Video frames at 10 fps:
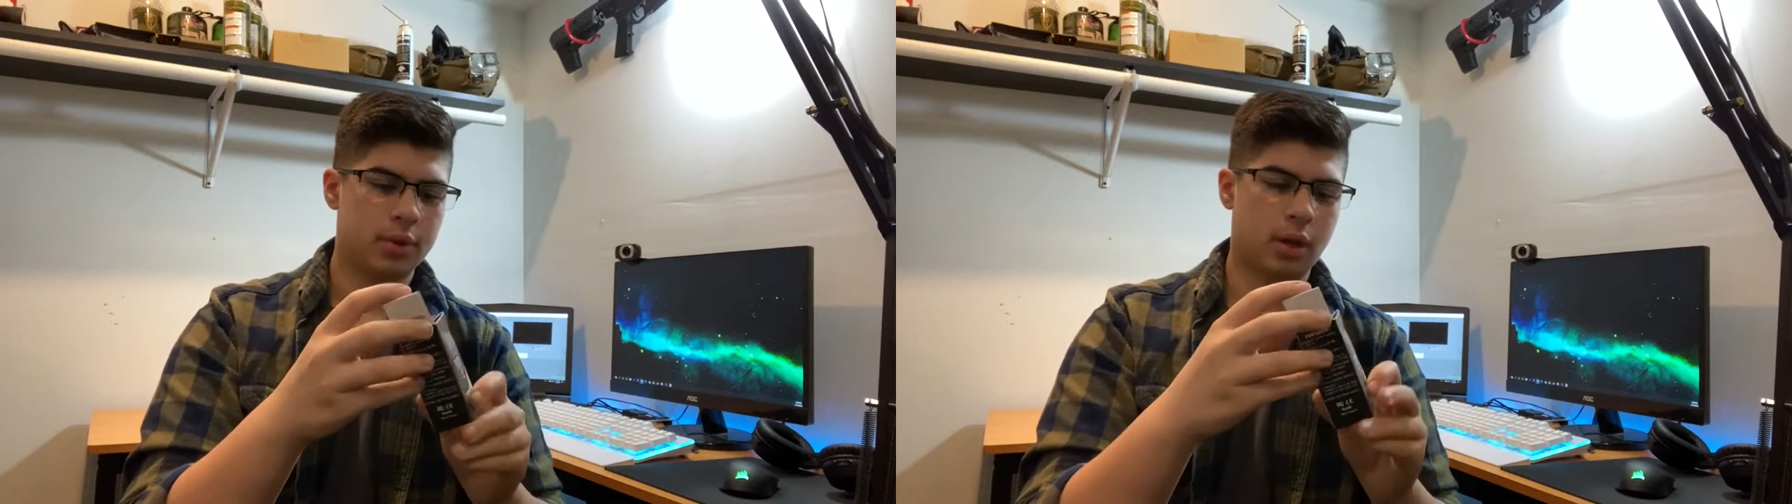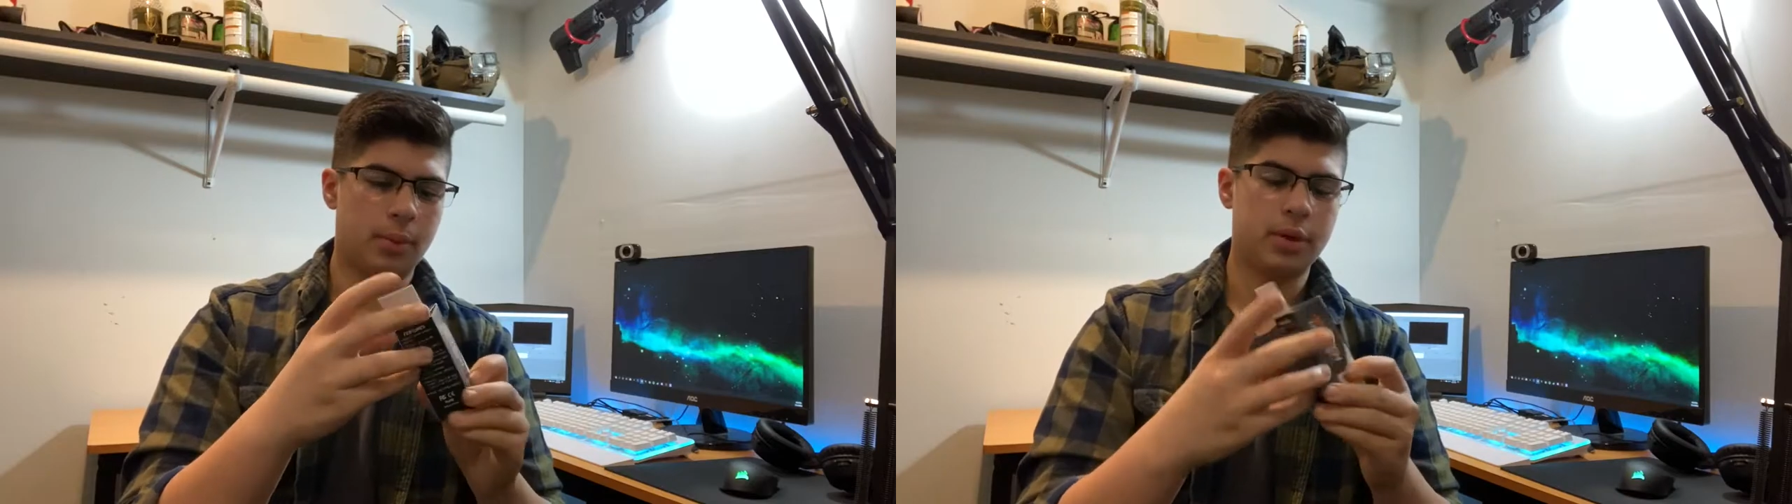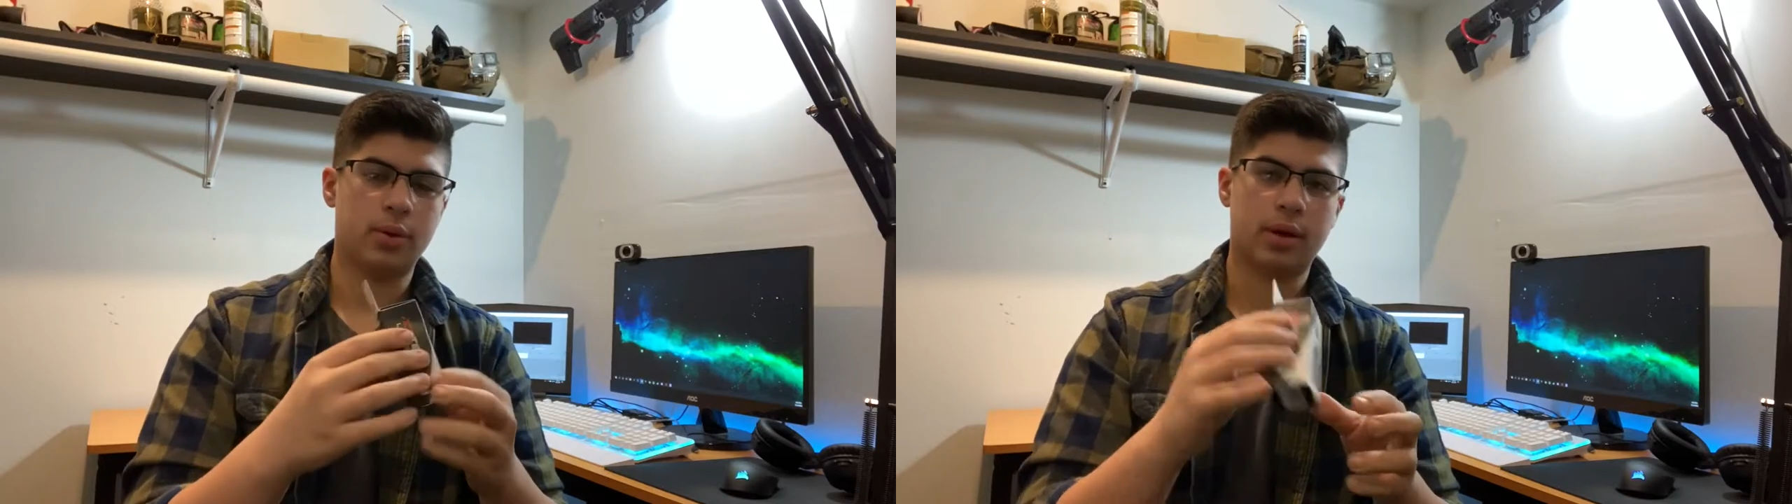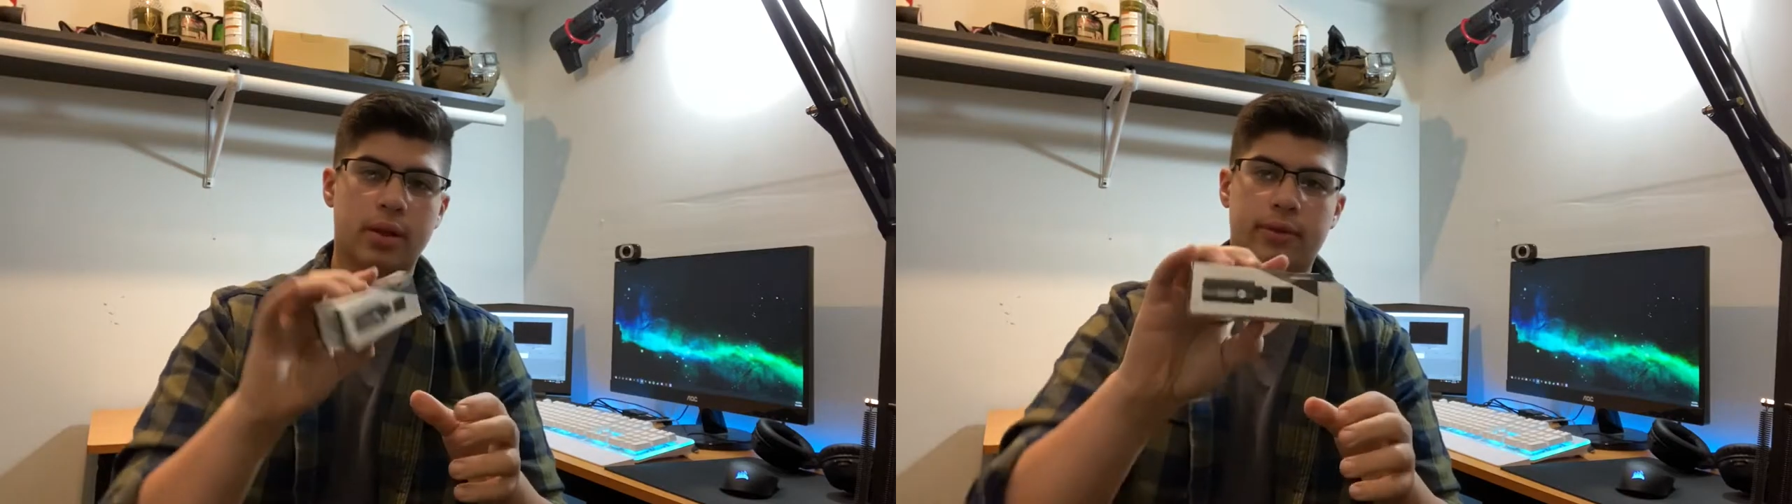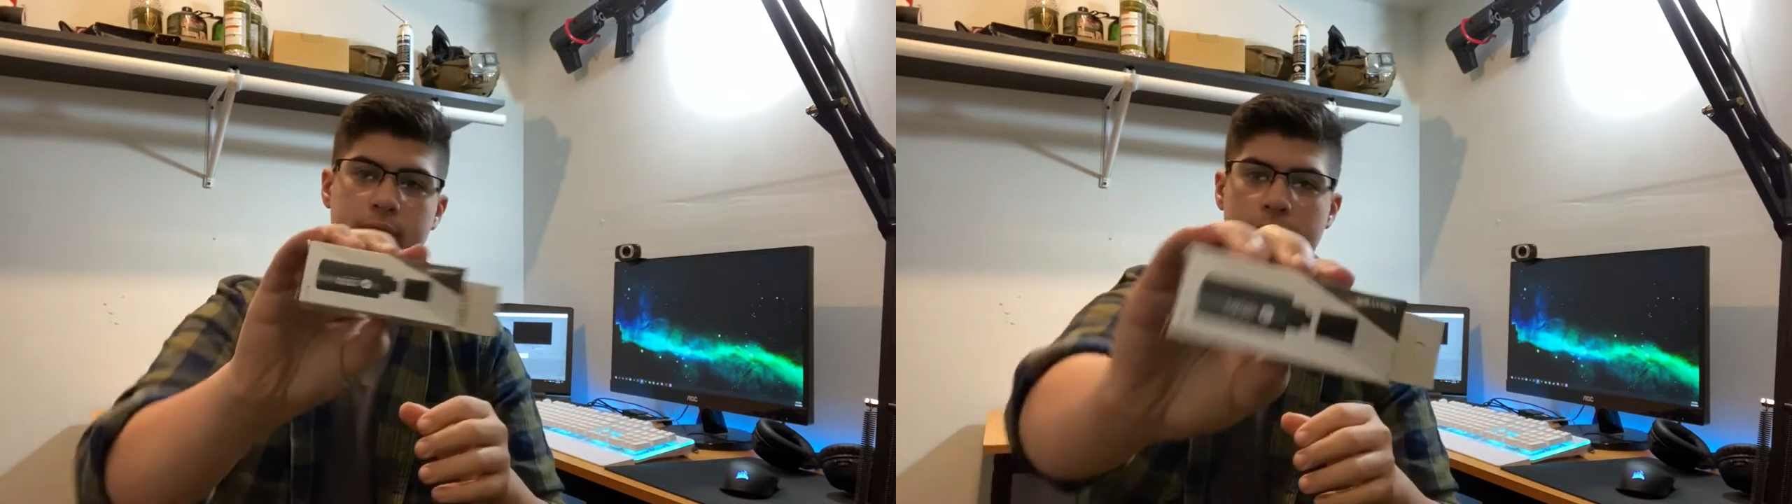I'll be doing
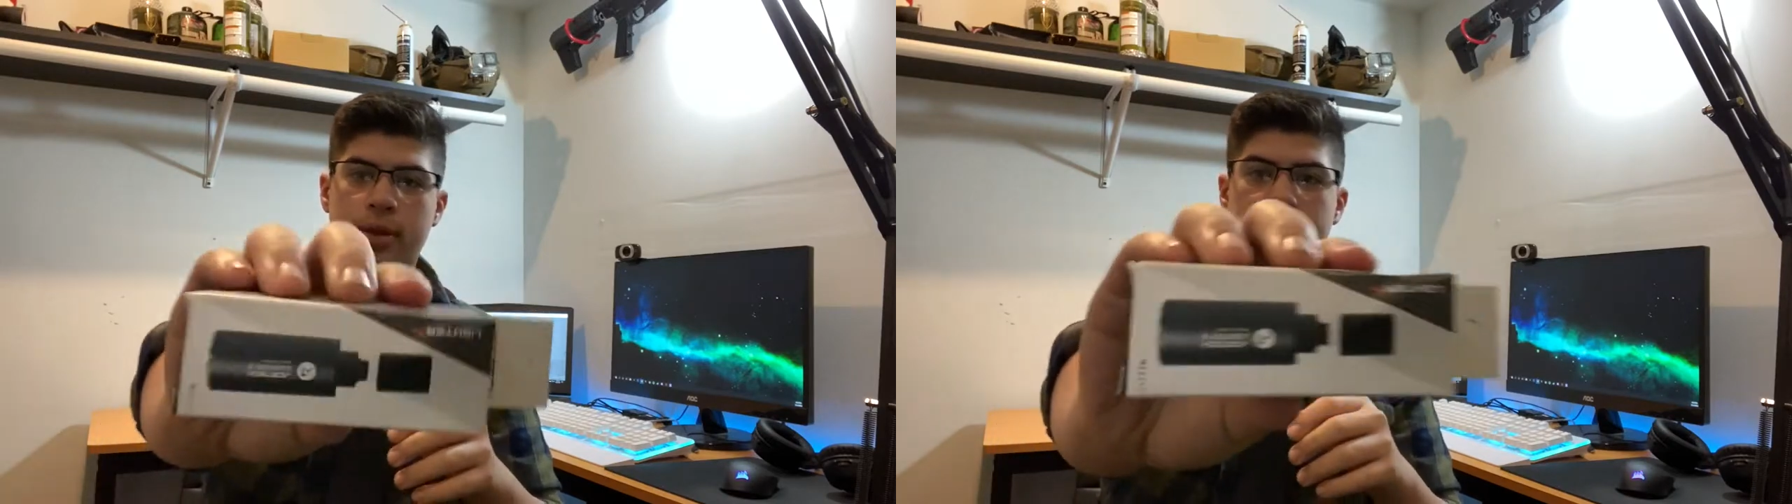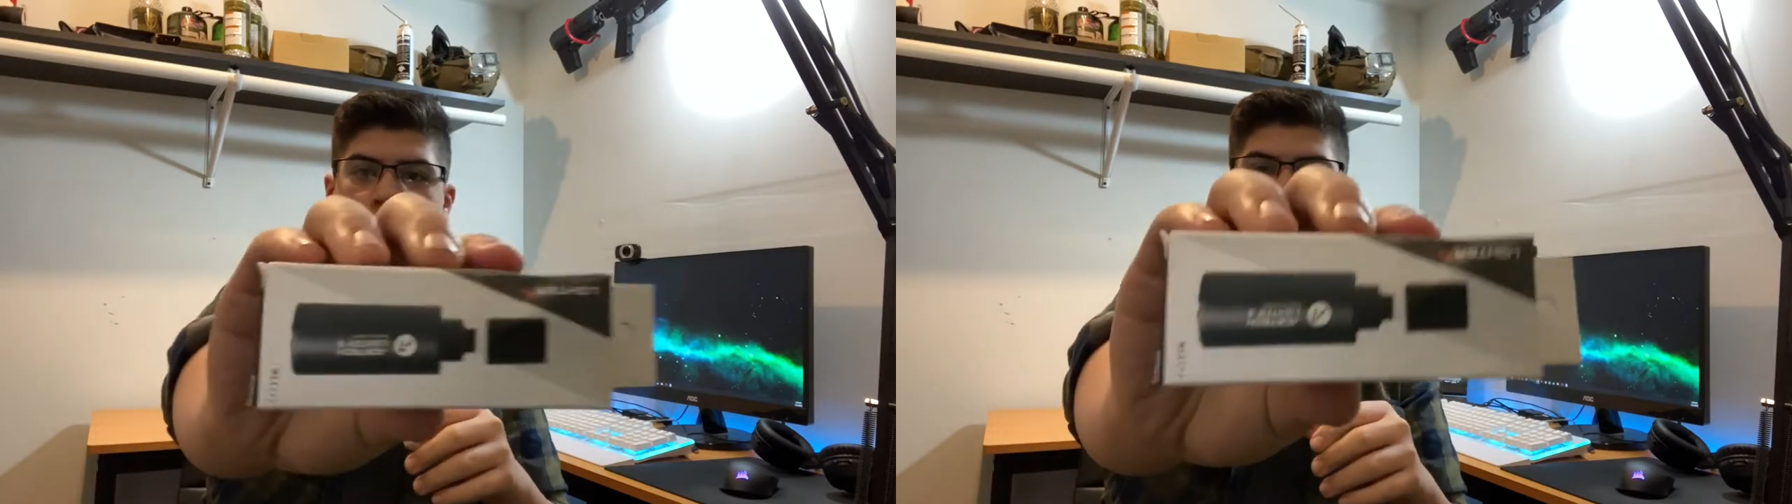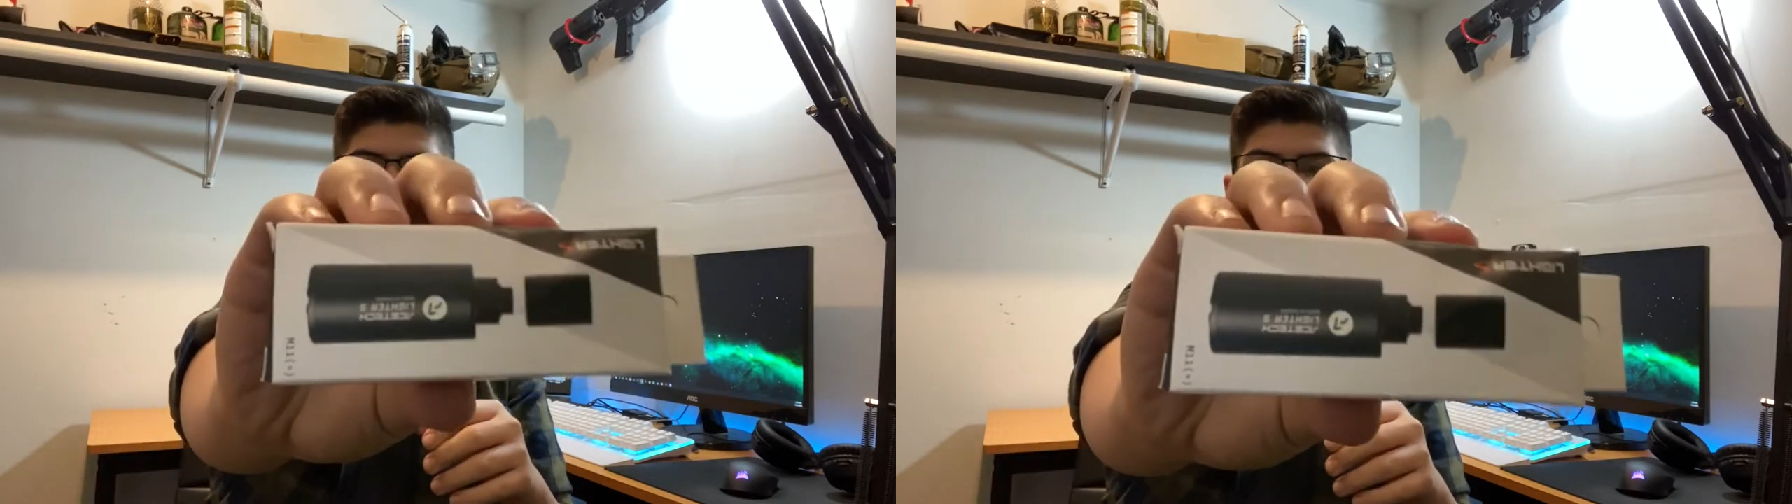another video on this